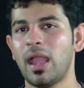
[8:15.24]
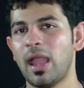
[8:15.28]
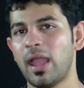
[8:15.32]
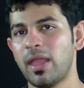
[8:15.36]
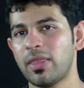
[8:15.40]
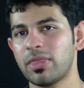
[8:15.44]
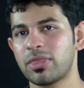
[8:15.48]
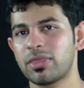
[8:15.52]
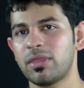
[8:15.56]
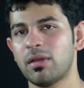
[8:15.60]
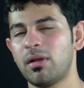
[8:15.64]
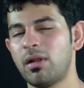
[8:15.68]

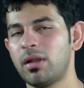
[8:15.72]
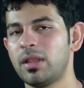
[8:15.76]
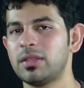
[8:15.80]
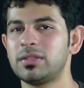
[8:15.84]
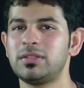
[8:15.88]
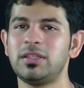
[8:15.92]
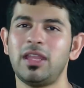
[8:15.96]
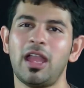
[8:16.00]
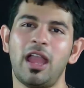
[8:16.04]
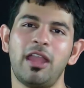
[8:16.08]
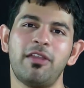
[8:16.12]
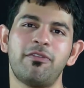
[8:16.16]
And third is
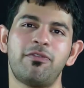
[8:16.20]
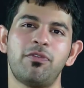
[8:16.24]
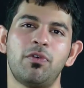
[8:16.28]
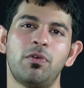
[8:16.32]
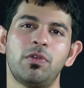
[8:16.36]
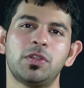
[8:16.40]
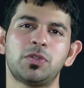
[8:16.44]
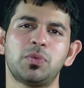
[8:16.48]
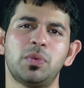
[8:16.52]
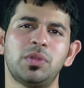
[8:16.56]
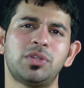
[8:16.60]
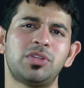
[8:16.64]
the
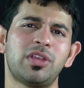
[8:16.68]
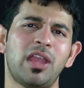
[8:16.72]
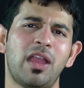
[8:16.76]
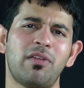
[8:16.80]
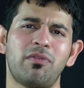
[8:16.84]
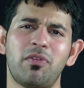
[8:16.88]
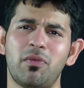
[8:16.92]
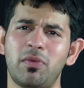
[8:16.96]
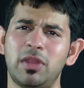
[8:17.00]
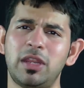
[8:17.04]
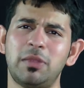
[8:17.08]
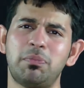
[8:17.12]
iPhones, which
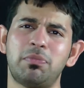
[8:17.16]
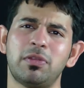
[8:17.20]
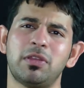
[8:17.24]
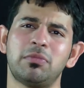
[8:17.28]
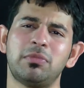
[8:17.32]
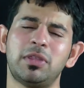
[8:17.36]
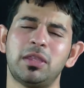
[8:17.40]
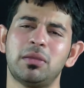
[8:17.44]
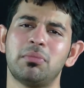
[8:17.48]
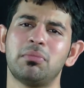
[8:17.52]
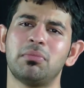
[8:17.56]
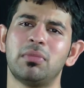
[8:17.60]
have a very
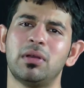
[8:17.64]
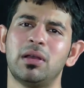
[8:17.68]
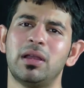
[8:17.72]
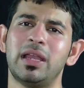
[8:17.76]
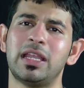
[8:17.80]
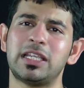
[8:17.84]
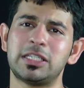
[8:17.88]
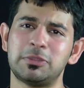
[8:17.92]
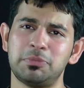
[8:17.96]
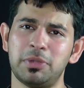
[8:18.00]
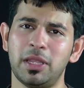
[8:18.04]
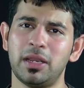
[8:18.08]
premium
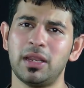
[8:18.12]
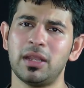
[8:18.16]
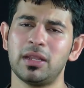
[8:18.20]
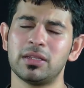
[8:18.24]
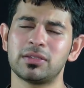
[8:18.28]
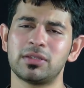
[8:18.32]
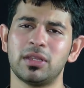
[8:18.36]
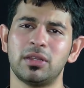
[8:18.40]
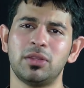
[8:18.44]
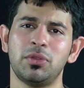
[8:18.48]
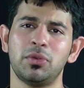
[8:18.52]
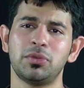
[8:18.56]

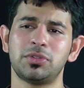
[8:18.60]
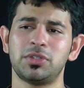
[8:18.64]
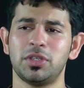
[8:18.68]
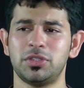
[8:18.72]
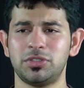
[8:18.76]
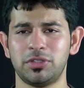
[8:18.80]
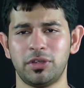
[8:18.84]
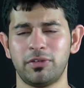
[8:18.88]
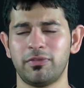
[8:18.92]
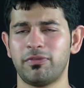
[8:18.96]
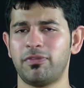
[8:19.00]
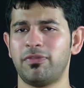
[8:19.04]
experience and
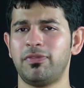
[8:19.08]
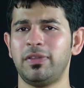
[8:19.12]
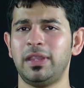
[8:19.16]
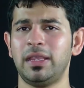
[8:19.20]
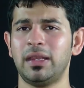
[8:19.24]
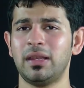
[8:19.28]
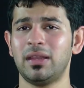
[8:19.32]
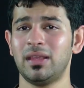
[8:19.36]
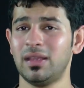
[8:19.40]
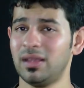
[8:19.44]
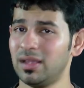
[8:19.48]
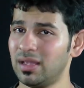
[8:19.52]
usage and
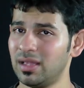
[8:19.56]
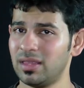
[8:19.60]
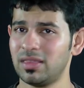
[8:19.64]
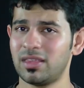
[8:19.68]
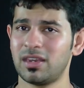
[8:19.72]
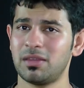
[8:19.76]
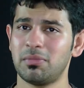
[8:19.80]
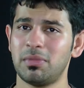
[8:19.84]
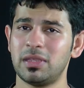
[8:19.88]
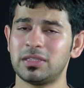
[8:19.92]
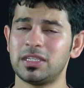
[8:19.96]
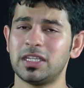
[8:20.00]
feel.
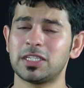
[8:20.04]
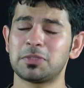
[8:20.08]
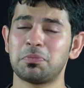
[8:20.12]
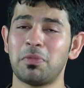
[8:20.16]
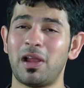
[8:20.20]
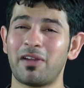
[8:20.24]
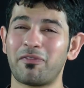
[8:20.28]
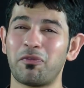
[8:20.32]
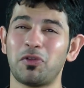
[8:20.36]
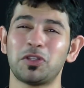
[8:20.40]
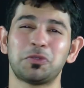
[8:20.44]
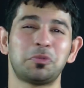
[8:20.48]
They're amazing
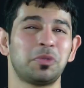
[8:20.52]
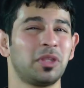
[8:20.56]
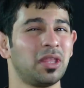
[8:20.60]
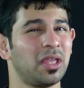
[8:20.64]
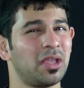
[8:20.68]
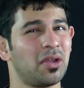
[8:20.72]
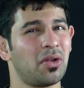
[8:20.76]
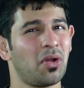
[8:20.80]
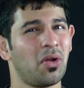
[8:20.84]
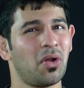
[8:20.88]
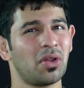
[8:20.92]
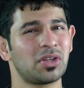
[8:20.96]
smartphones, but they
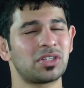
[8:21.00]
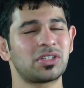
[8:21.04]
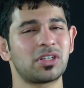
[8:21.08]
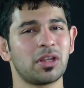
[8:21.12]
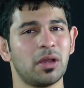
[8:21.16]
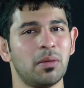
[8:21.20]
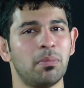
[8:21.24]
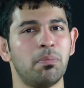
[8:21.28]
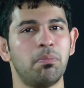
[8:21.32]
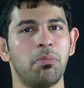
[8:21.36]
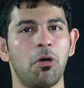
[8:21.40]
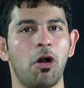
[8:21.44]
cost
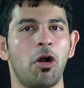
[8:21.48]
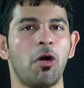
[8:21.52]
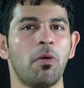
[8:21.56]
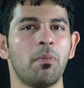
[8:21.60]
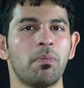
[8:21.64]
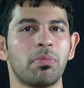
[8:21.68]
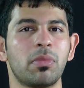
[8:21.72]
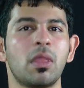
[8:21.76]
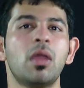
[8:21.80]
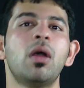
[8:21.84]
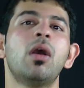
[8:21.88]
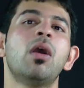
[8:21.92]
a
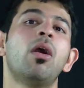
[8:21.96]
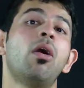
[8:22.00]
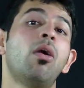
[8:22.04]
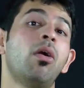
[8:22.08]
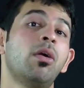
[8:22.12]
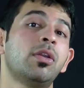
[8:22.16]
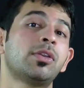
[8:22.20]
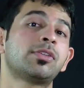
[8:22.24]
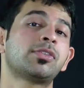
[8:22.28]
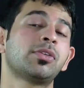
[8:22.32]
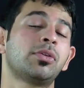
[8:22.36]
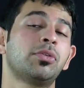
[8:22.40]
bomb.
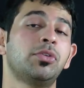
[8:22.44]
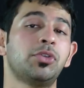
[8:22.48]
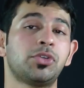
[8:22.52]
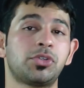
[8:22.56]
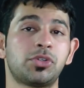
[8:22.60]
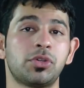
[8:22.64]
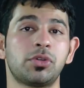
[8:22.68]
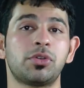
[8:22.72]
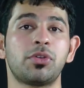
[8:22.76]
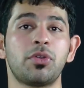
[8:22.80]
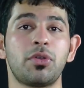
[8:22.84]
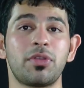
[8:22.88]
Also, you
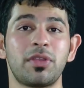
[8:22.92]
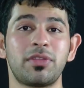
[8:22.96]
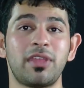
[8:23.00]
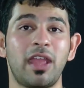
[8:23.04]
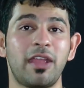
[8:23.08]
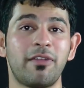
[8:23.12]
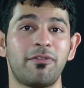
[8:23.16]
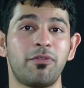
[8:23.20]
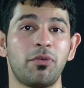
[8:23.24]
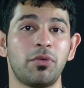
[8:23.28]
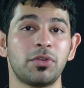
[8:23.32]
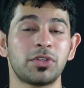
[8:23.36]
should know that
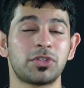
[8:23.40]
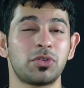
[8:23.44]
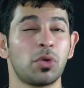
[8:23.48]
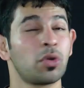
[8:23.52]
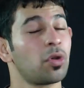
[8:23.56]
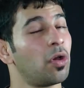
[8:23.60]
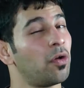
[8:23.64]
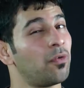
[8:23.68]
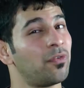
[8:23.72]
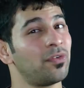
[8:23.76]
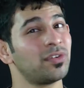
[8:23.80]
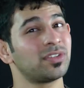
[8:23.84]
the iPhones don't
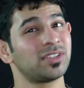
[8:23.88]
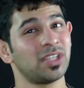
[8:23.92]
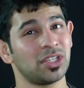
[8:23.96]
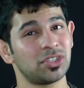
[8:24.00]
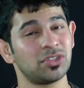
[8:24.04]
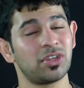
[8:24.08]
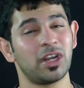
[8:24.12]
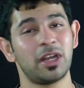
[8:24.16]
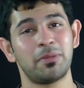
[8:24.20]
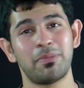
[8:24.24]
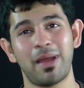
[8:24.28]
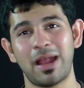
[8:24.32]
offer
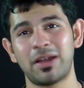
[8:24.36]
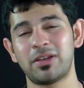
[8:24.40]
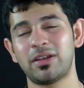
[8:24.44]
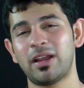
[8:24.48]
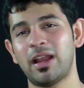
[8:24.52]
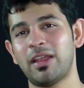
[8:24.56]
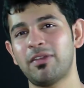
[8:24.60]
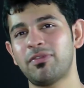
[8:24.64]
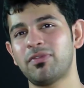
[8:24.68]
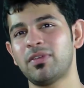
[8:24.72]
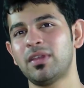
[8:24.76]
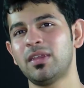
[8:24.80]
such great battery
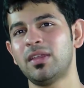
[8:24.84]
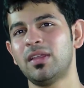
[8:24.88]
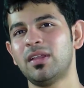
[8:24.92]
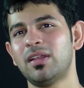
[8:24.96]
life.